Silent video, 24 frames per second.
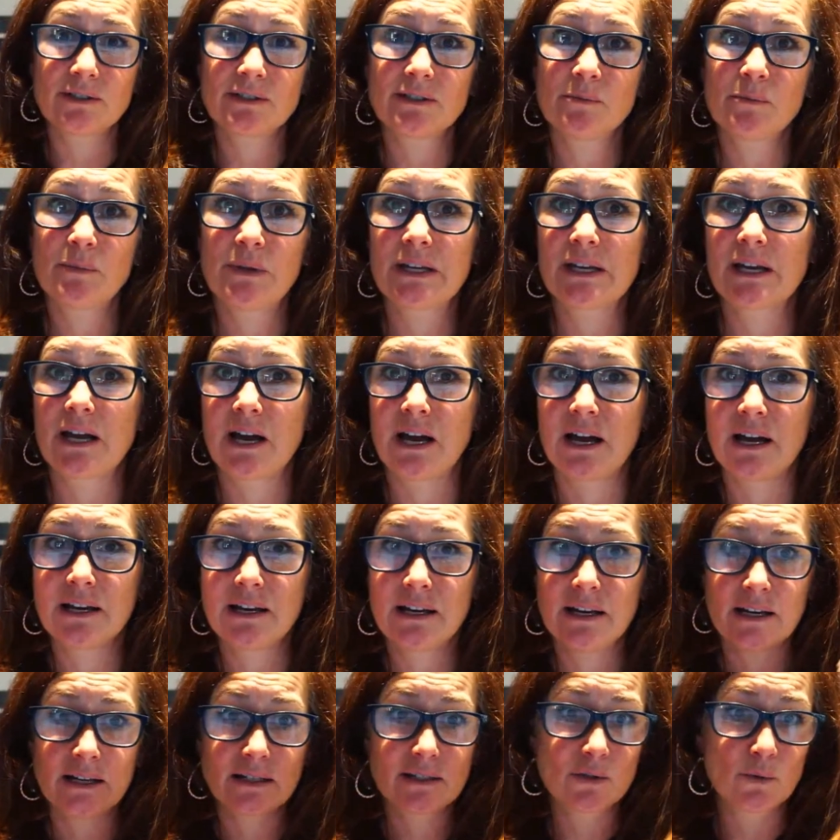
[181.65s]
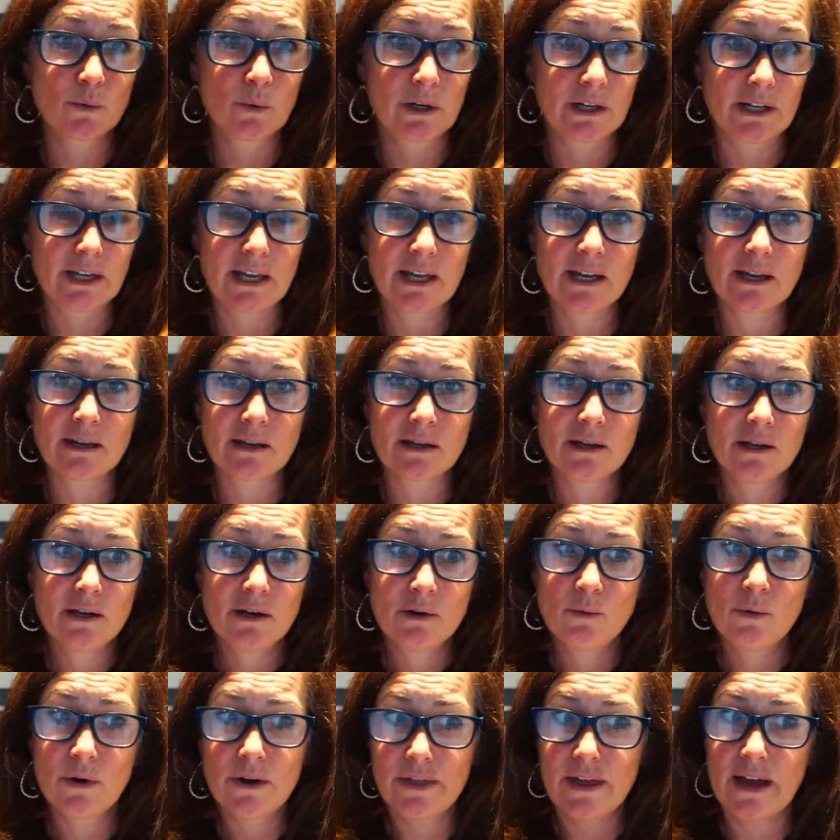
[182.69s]
something on and it's working
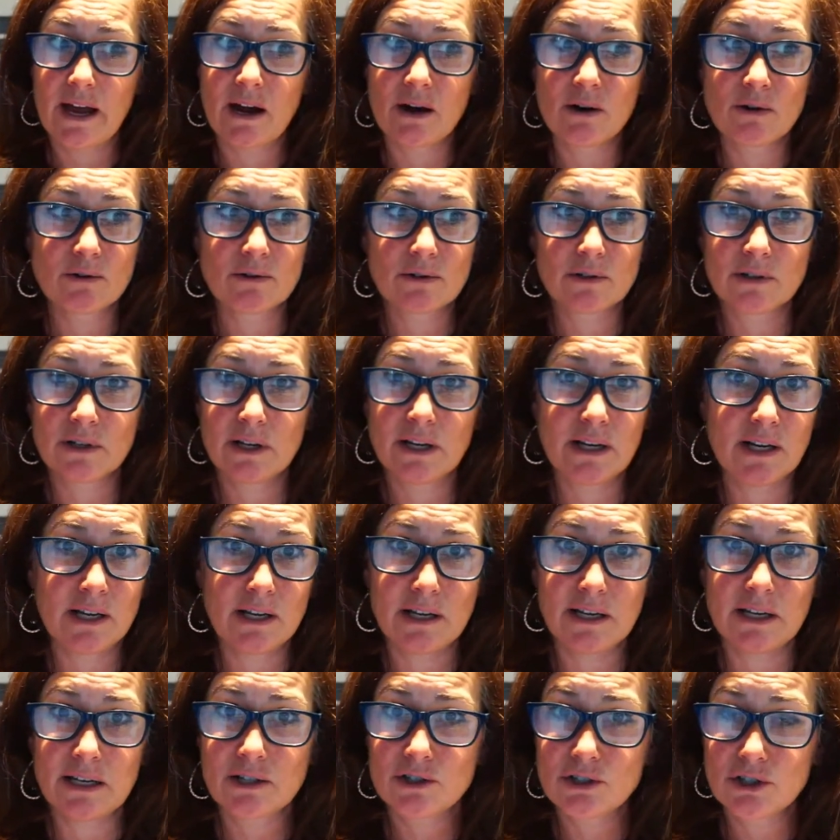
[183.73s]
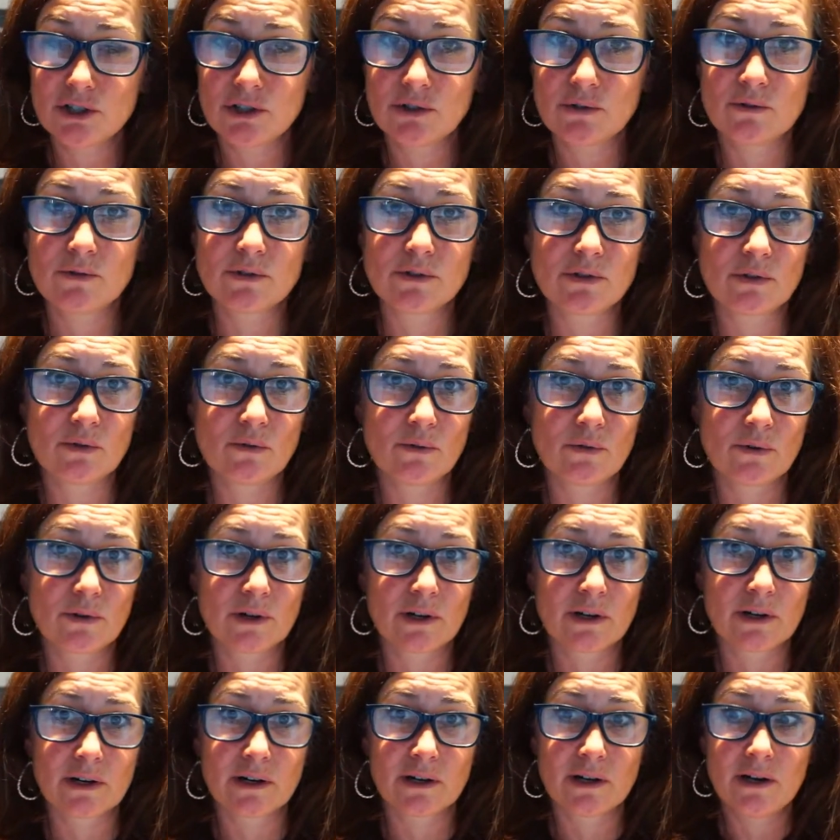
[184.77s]
without any issues
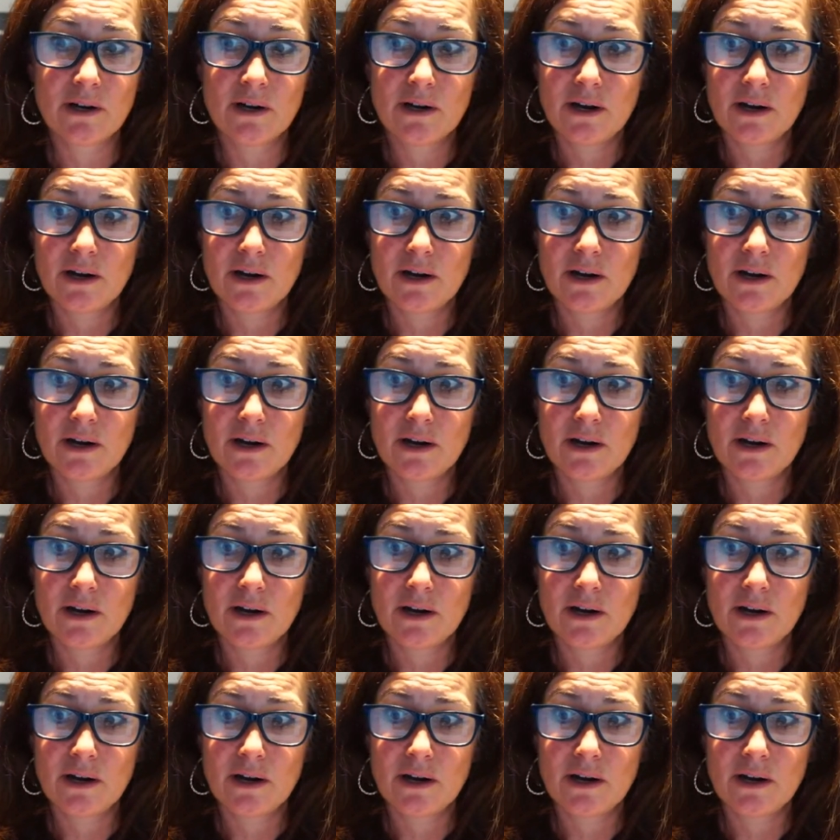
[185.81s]
or